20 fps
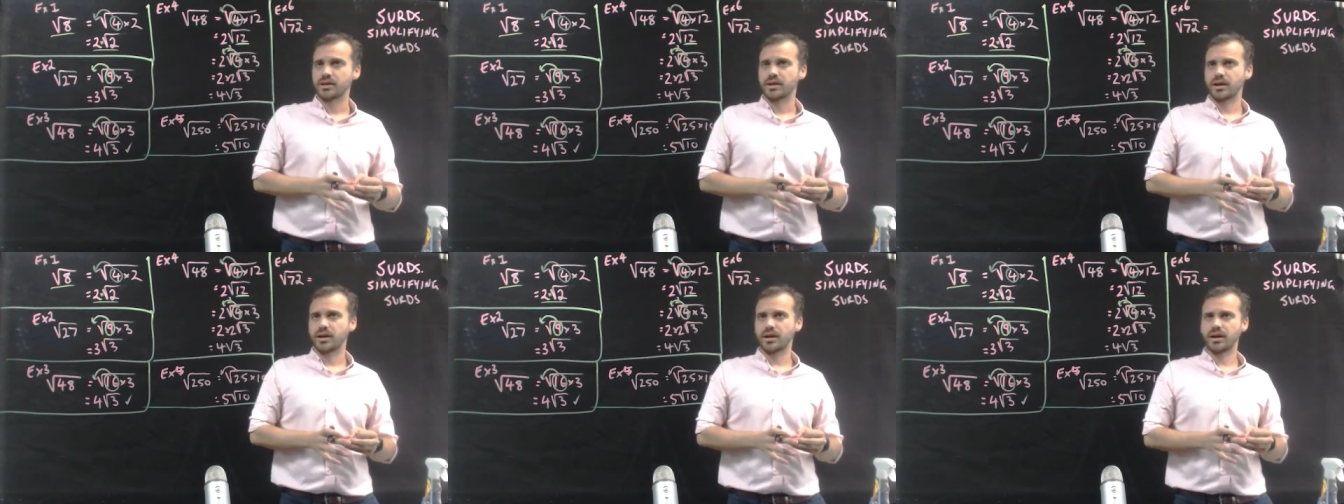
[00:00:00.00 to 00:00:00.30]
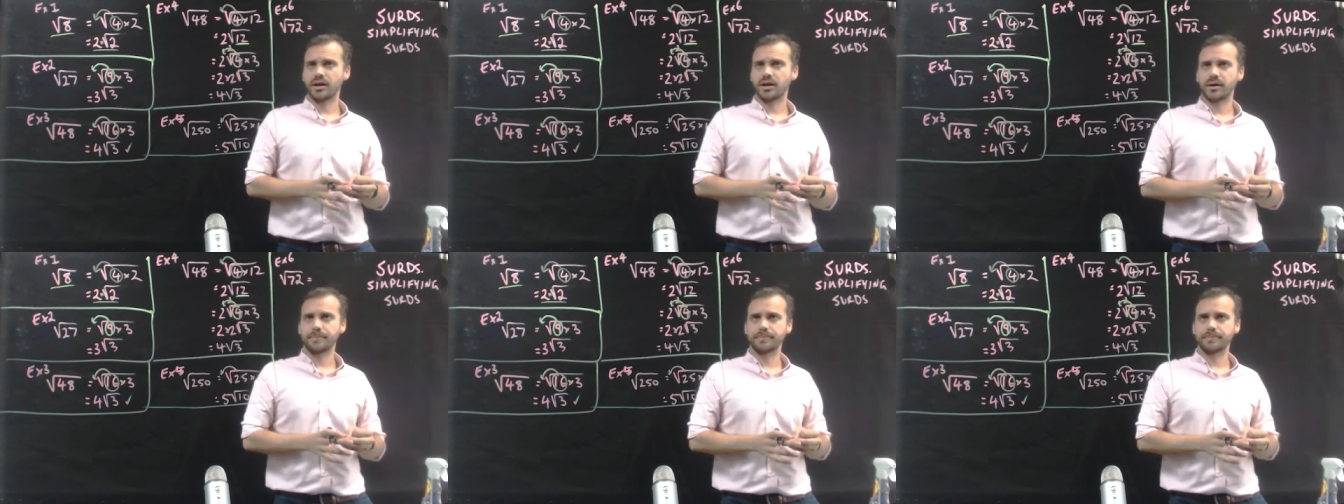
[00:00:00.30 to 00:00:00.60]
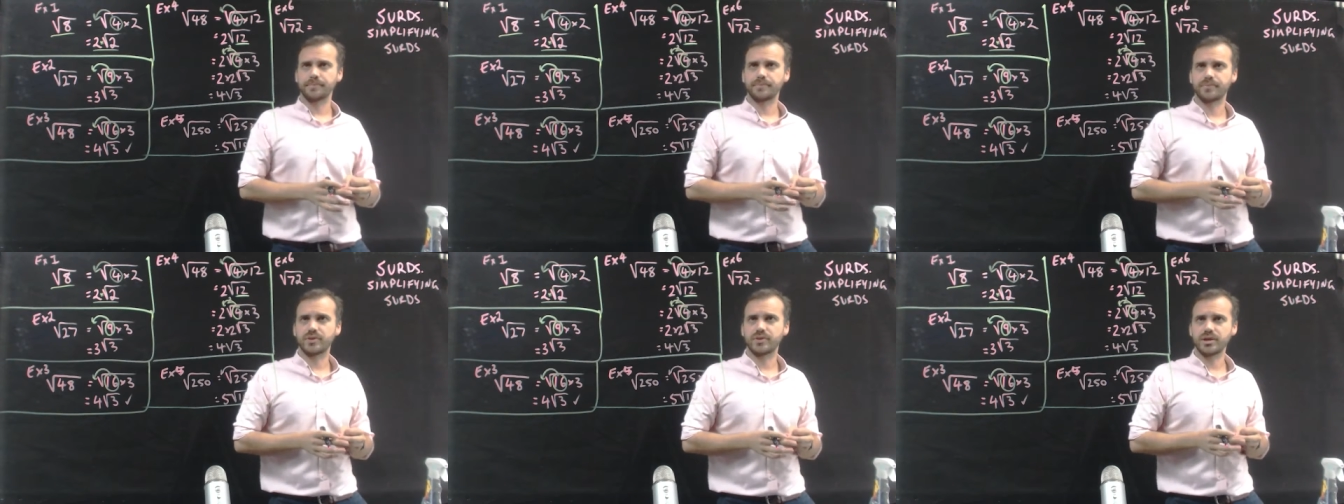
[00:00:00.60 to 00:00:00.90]

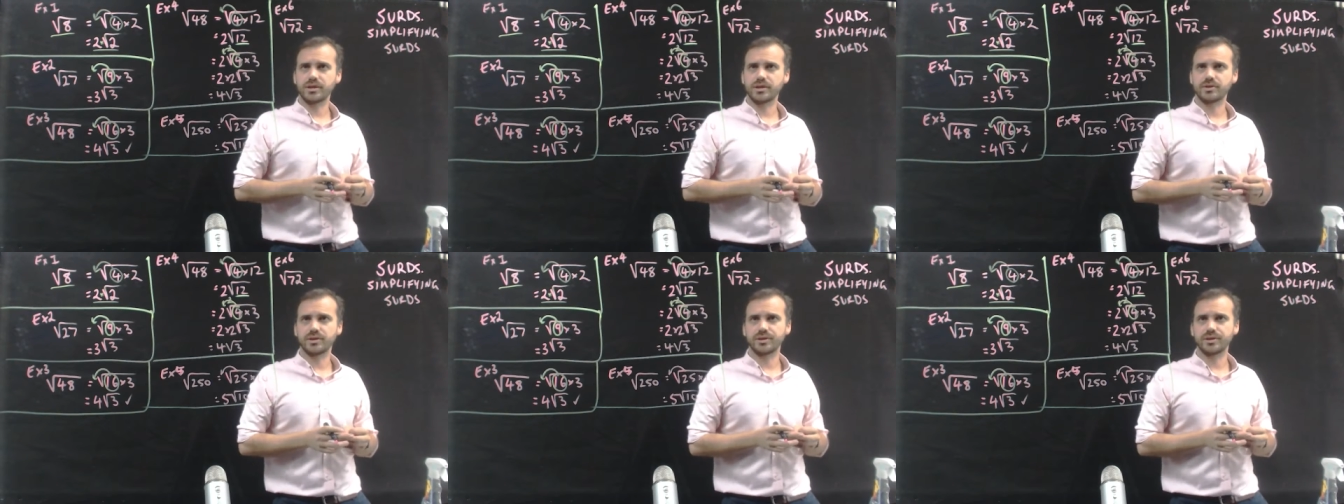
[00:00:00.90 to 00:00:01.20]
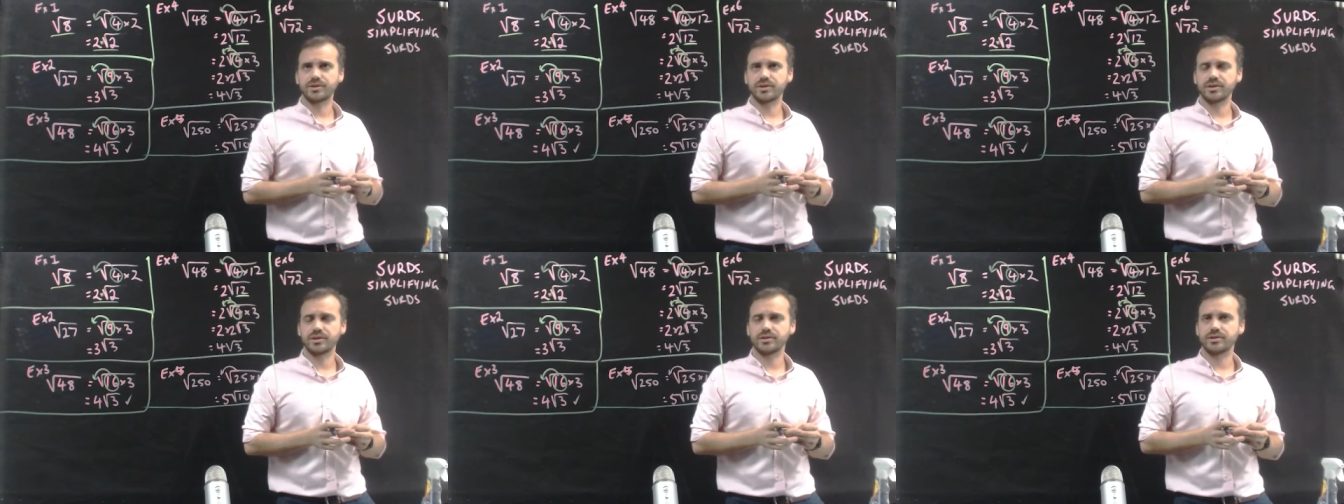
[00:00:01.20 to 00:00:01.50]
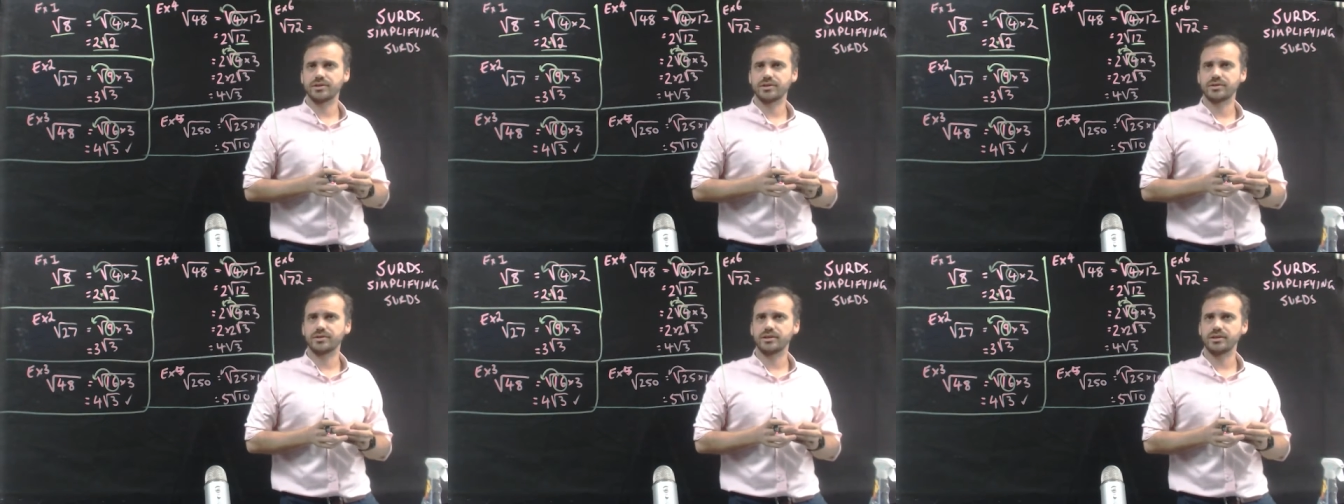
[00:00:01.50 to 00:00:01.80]
Um, think, think, think,
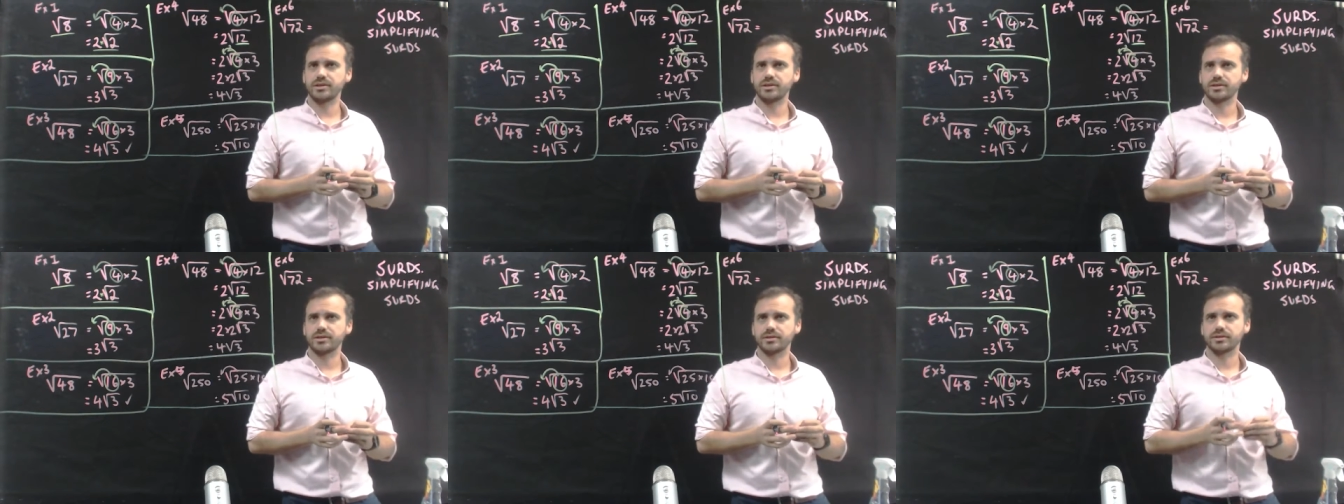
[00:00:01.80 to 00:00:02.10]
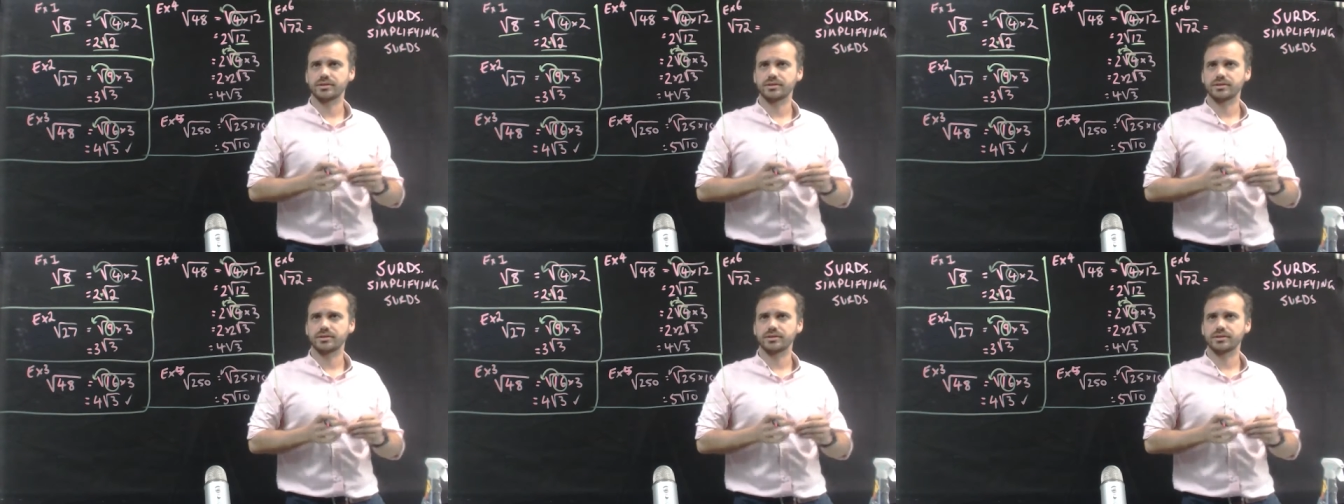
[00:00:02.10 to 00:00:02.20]
think, think.